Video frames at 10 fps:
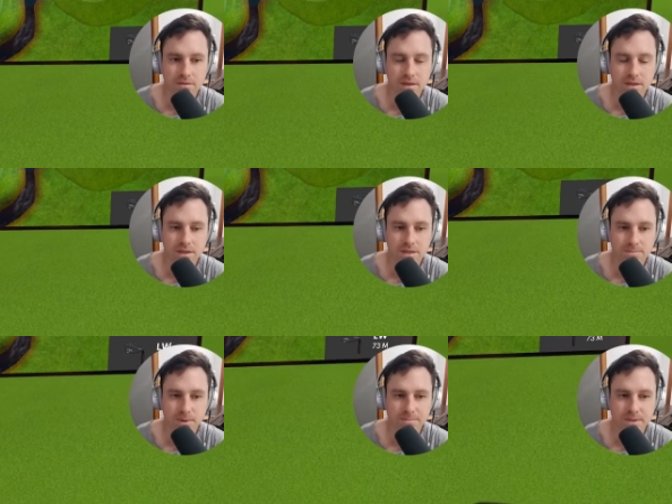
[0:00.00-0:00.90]
it is
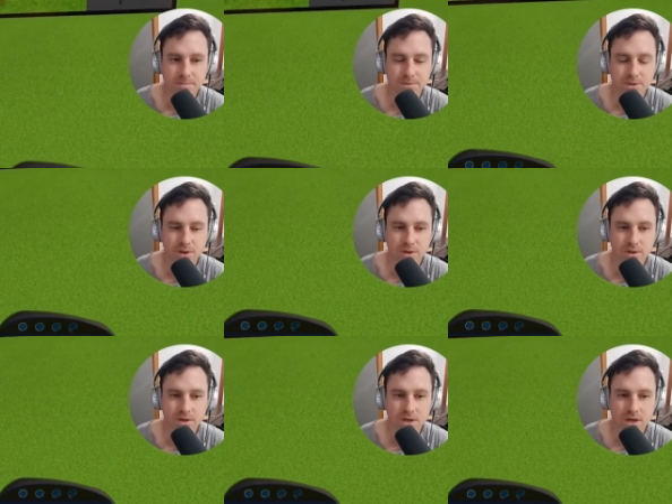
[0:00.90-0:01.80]
pumped up.
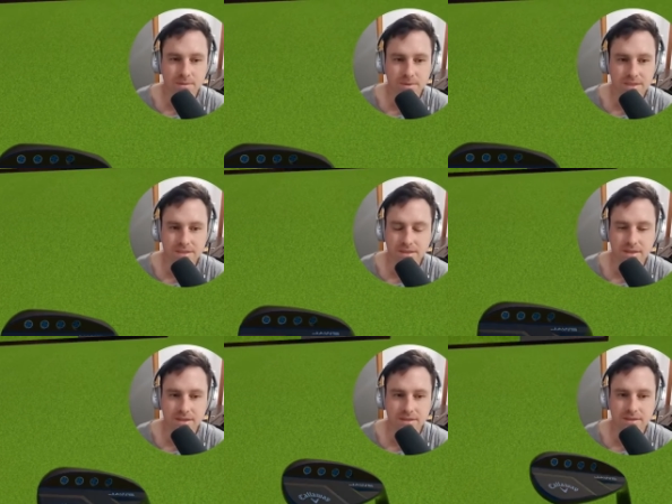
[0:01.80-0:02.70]
So I'm
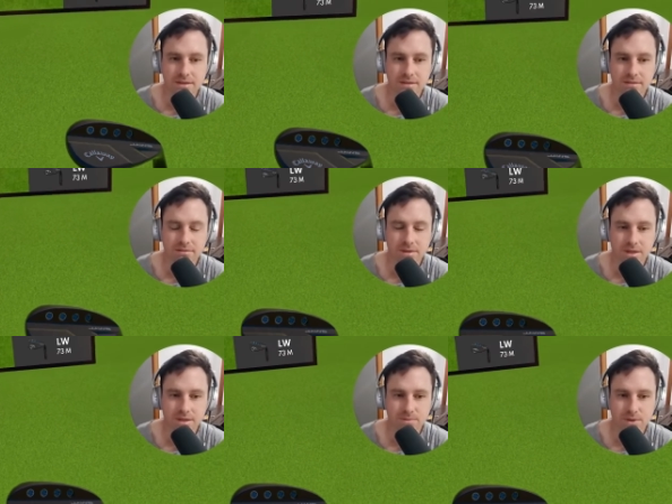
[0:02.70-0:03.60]
guessing
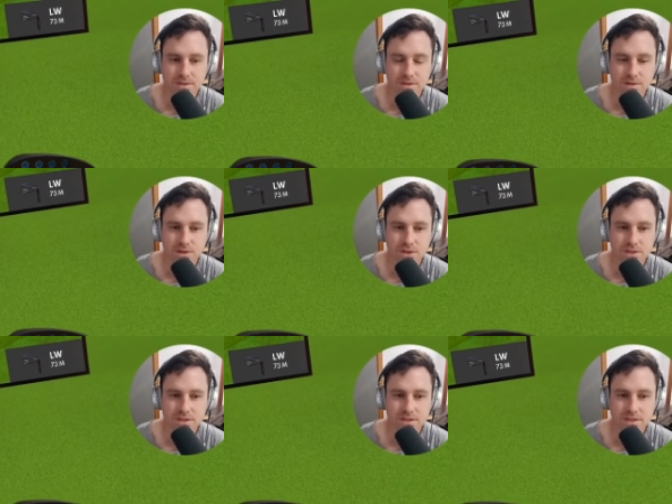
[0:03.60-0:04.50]
the
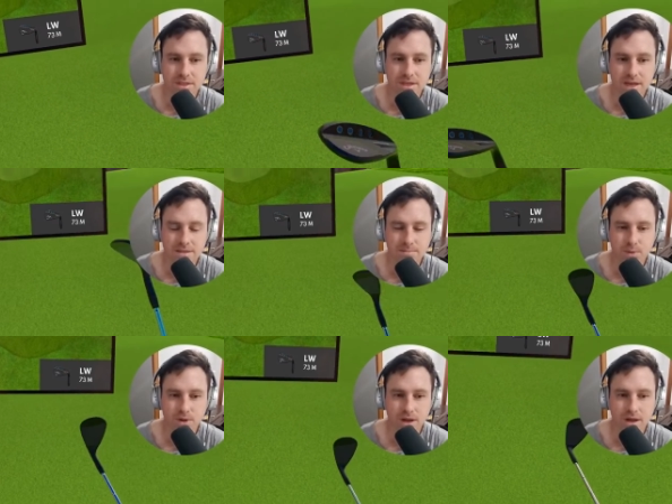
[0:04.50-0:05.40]
resolutions he has
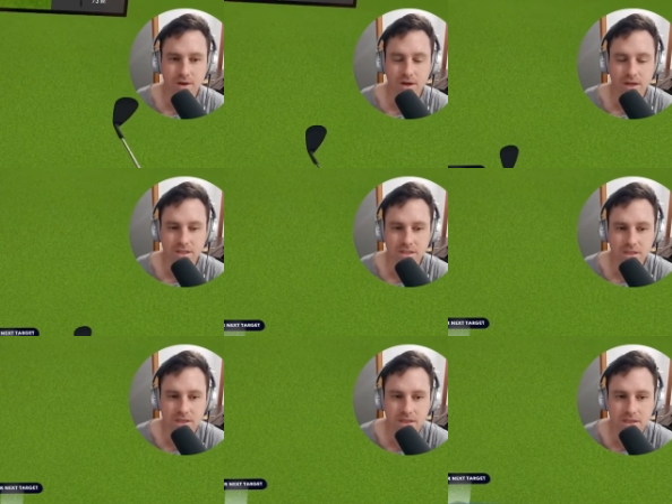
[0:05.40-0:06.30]
put are
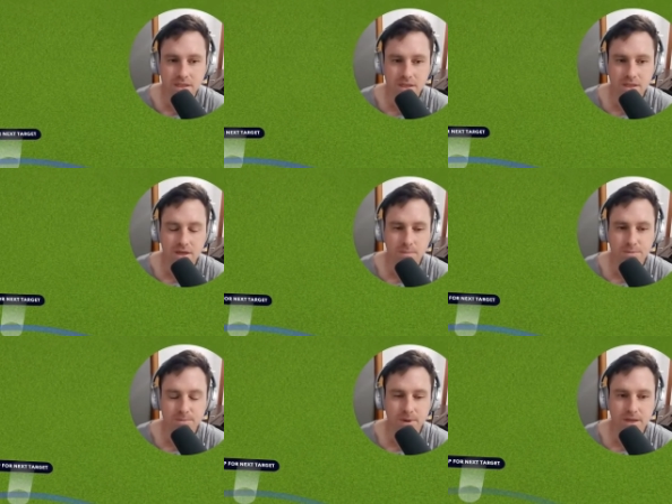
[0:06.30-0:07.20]
actually
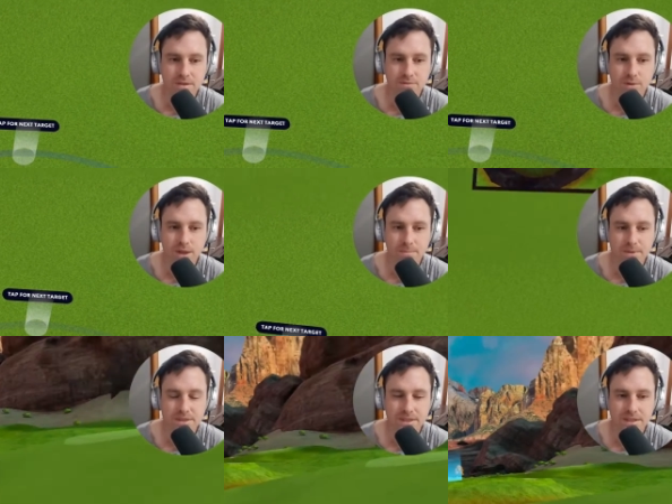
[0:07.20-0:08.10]
optimized for that
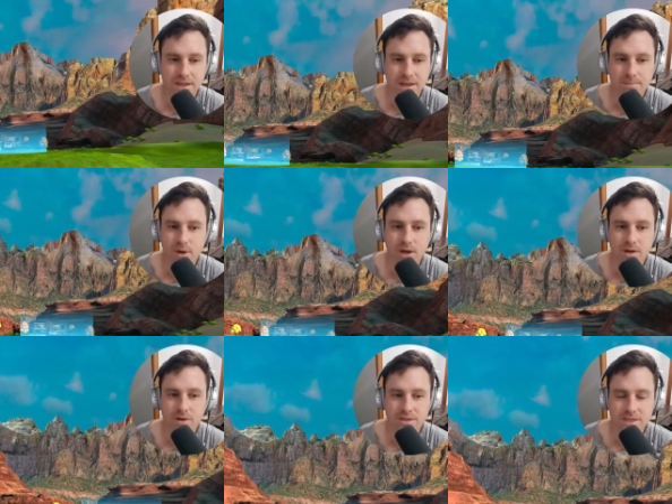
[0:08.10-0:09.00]
particular game
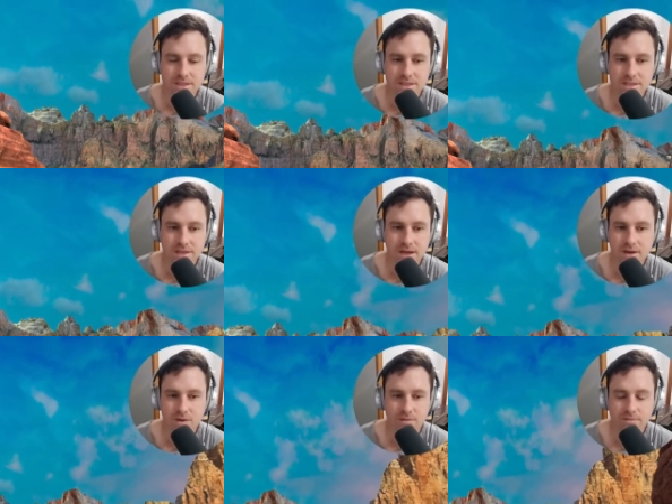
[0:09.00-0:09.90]
and are tested. I
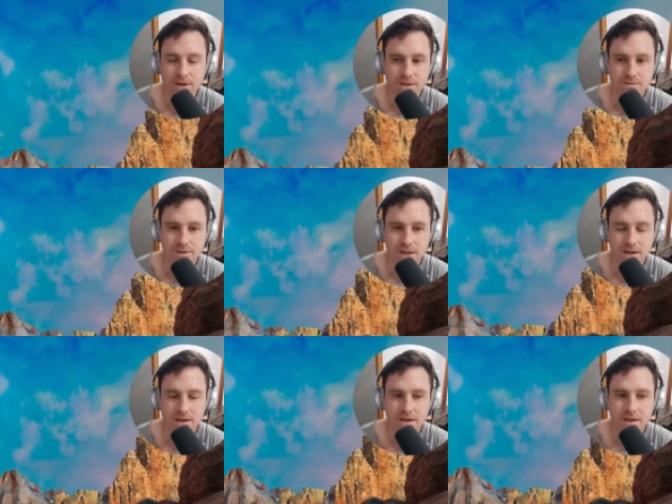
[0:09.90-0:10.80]
can't vouch for that.